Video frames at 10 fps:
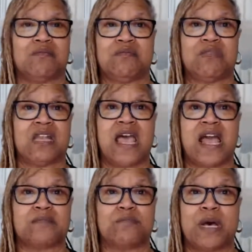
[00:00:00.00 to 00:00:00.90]

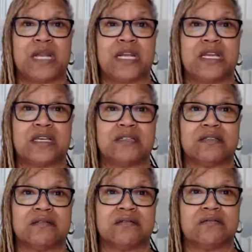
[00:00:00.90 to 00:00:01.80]
lack money,
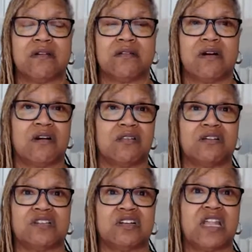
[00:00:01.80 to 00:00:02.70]
or
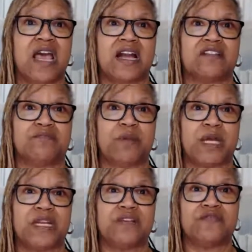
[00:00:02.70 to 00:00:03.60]
there's a lack of
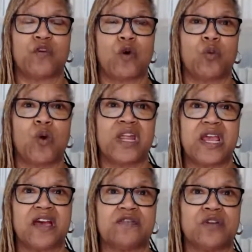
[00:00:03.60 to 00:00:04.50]
money for
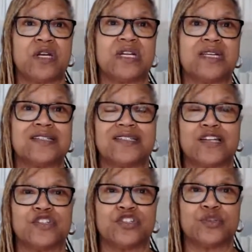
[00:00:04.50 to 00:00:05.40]
whatever it is
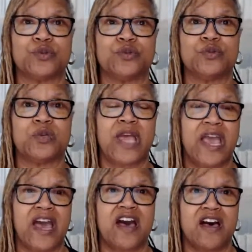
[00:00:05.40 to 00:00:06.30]
that you
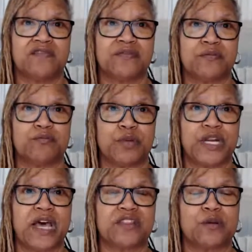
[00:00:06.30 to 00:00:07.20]
have
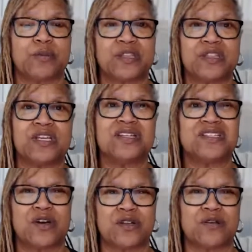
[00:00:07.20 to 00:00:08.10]
put out there. But
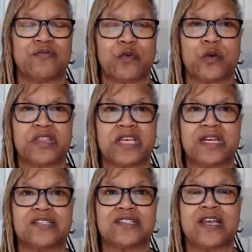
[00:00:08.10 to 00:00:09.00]
these are the 4
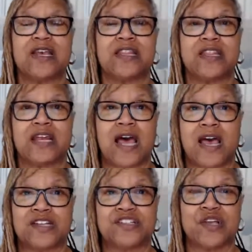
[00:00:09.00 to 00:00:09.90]
things that
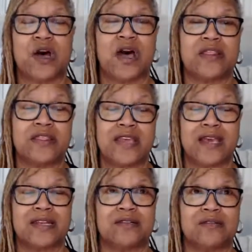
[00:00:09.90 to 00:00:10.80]
I saw that